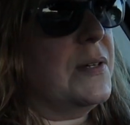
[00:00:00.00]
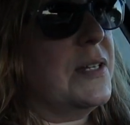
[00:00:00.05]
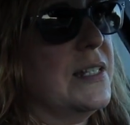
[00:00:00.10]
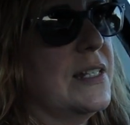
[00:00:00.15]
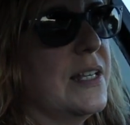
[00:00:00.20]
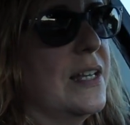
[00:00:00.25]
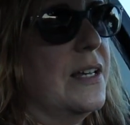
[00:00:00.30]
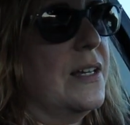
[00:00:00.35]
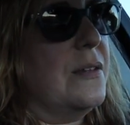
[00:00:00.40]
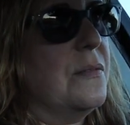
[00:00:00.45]
many
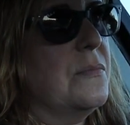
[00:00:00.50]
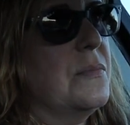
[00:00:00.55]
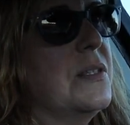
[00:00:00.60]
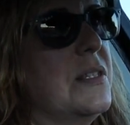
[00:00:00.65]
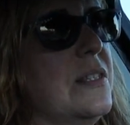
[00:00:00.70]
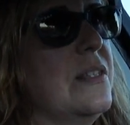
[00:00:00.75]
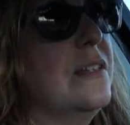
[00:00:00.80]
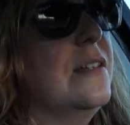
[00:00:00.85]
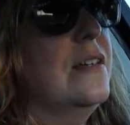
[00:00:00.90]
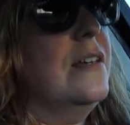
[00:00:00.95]

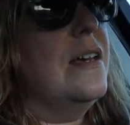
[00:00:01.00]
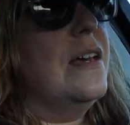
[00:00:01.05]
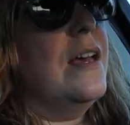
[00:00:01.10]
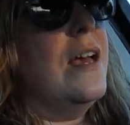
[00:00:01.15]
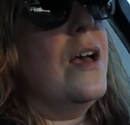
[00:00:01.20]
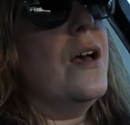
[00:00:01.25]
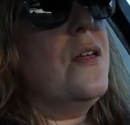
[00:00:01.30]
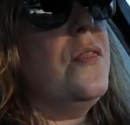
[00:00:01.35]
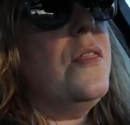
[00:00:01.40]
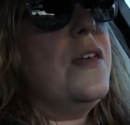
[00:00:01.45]
times.
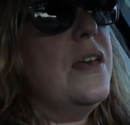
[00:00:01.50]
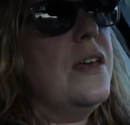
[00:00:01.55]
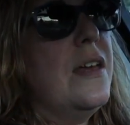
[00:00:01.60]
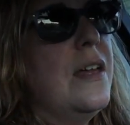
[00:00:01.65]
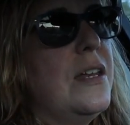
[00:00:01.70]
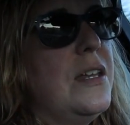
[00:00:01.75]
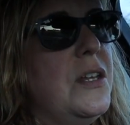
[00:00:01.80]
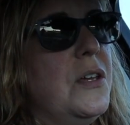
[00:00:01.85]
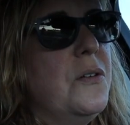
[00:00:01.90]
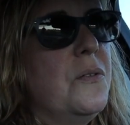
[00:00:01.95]

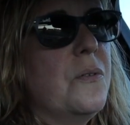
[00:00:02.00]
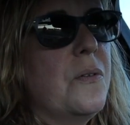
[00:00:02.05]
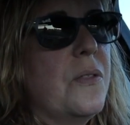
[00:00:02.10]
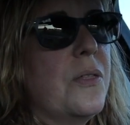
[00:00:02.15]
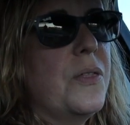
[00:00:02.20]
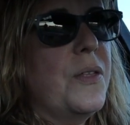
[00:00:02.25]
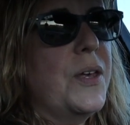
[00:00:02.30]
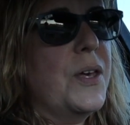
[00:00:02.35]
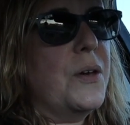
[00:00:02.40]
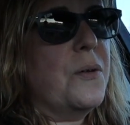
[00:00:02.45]
Then you
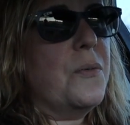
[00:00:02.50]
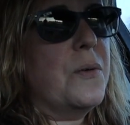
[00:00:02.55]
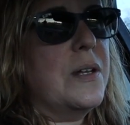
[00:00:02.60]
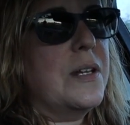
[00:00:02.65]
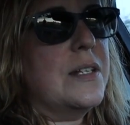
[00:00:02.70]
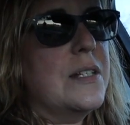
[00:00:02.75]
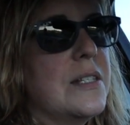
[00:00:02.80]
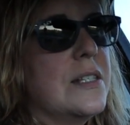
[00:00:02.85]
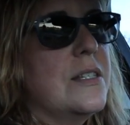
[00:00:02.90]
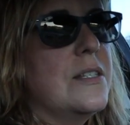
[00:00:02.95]
think when
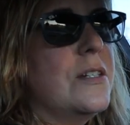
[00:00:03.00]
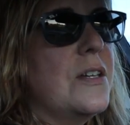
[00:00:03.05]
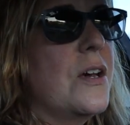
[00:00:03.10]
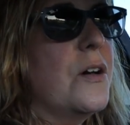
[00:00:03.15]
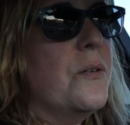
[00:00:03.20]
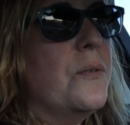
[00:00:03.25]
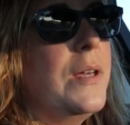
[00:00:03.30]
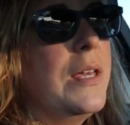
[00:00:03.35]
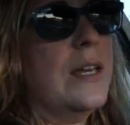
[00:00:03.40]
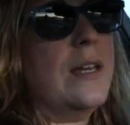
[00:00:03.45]
it's
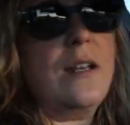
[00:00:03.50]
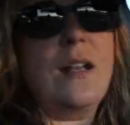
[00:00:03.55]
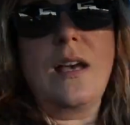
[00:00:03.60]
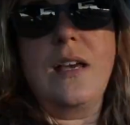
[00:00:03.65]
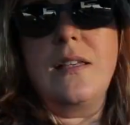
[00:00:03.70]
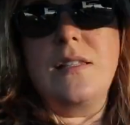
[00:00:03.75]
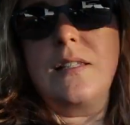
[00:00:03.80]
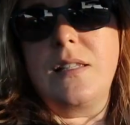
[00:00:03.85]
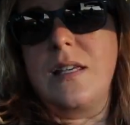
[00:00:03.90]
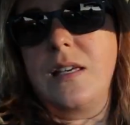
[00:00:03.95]
snowy and
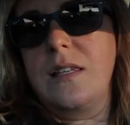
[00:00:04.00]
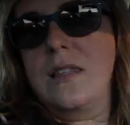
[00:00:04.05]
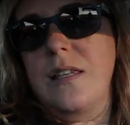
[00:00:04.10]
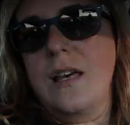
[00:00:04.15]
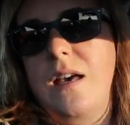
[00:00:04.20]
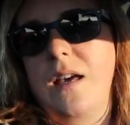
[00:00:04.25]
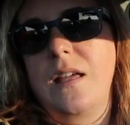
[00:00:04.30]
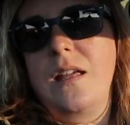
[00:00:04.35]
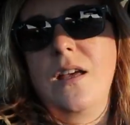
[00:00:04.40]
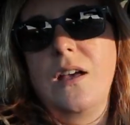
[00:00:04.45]
icy
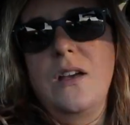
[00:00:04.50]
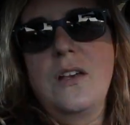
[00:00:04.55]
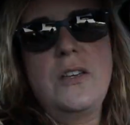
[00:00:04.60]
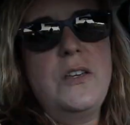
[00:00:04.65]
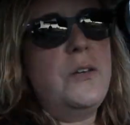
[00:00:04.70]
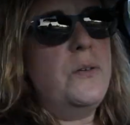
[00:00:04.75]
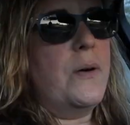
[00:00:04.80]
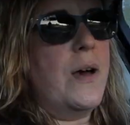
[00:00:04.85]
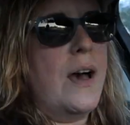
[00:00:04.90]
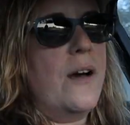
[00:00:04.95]
that
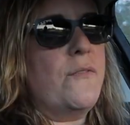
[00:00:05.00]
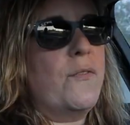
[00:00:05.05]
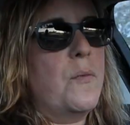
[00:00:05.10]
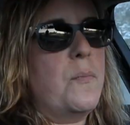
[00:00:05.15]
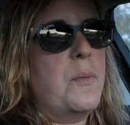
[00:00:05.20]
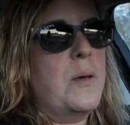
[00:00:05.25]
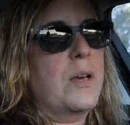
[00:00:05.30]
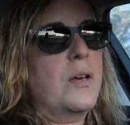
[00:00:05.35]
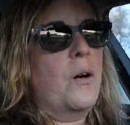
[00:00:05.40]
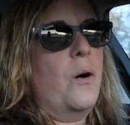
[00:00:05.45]
you have a
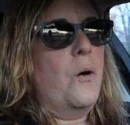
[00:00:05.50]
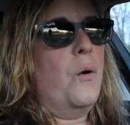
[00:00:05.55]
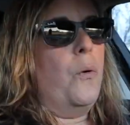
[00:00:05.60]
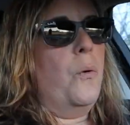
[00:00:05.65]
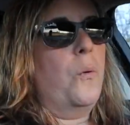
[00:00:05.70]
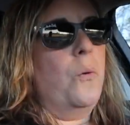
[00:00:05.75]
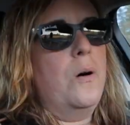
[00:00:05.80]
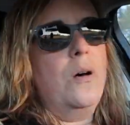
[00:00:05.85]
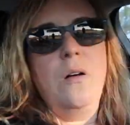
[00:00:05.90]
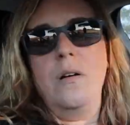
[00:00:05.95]
big
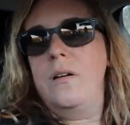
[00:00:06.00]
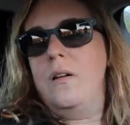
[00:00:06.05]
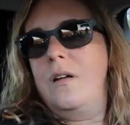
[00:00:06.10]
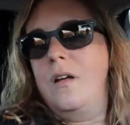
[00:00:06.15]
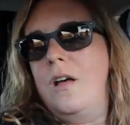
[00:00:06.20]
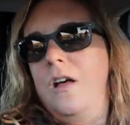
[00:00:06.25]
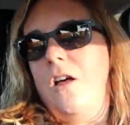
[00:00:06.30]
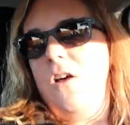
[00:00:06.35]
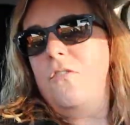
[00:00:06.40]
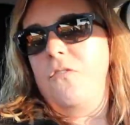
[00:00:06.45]
old
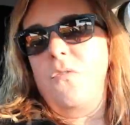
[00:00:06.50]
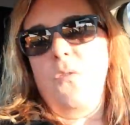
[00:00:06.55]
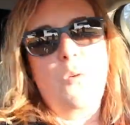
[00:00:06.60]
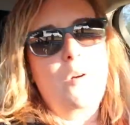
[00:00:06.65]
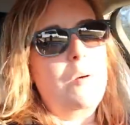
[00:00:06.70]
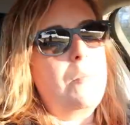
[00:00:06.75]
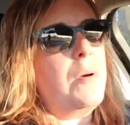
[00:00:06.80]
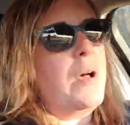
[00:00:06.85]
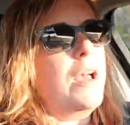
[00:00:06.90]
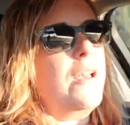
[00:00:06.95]

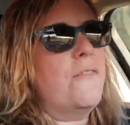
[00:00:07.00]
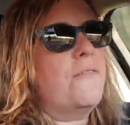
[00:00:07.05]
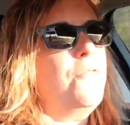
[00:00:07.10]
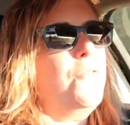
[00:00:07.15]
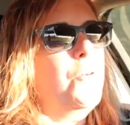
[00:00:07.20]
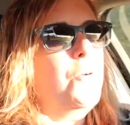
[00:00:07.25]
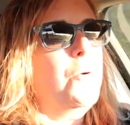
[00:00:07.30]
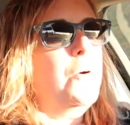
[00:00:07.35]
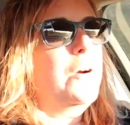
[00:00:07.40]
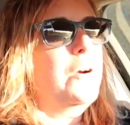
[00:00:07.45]
four by
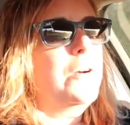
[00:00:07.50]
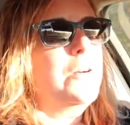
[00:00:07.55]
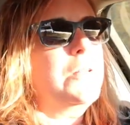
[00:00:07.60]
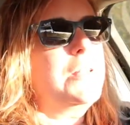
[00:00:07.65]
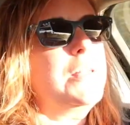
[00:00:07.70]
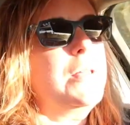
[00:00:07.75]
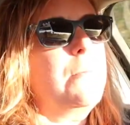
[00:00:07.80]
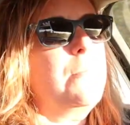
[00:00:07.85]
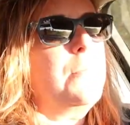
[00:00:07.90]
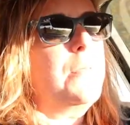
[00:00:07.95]
four or
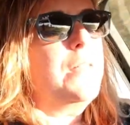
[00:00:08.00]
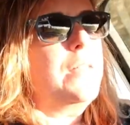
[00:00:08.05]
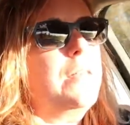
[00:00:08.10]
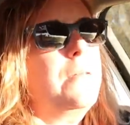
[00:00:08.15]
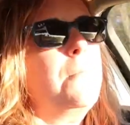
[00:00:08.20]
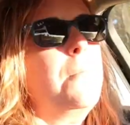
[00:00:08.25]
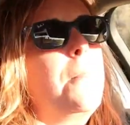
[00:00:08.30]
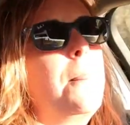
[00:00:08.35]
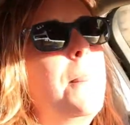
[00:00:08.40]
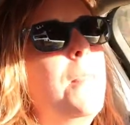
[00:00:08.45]
something
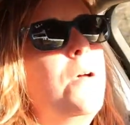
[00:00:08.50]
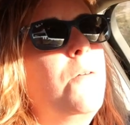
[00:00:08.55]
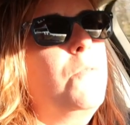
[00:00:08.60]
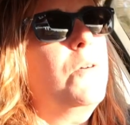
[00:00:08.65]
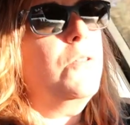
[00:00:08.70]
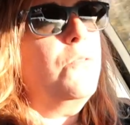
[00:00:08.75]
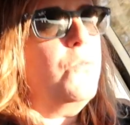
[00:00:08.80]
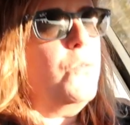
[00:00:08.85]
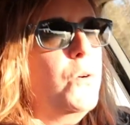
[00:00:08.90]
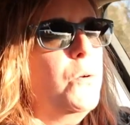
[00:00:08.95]

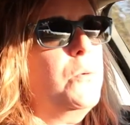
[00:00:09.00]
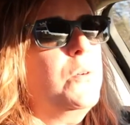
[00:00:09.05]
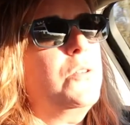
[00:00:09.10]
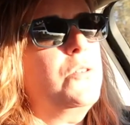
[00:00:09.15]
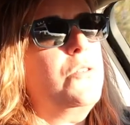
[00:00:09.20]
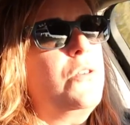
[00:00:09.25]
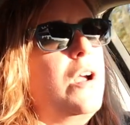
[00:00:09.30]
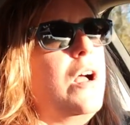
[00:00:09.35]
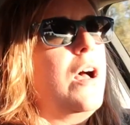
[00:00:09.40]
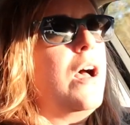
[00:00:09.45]
with four wheel
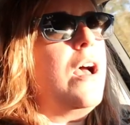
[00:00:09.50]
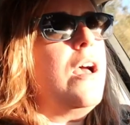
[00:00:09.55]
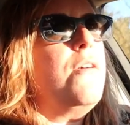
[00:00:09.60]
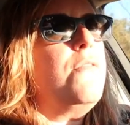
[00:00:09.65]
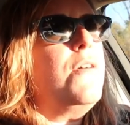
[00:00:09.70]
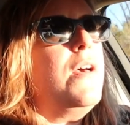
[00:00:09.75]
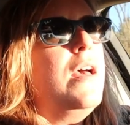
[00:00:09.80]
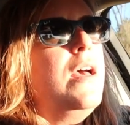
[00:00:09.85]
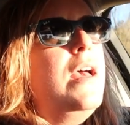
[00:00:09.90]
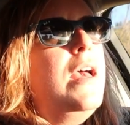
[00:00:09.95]

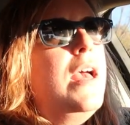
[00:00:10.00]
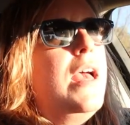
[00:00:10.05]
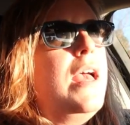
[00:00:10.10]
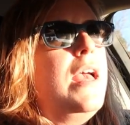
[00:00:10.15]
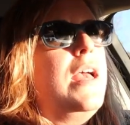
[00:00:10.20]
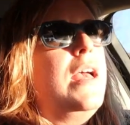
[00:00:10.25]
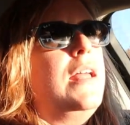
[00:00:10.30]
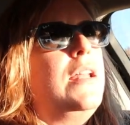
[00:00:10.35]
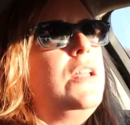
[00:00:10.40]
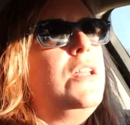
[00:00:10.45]
drive
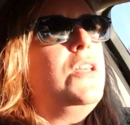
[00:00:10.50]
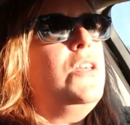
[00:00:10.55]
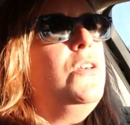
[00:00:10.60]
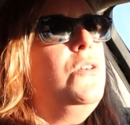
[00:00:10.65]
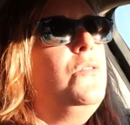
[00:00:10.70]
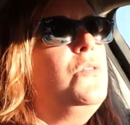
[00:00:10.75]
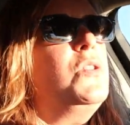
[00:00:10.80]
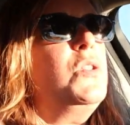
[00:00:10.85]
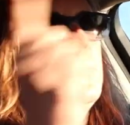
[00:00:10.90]
and you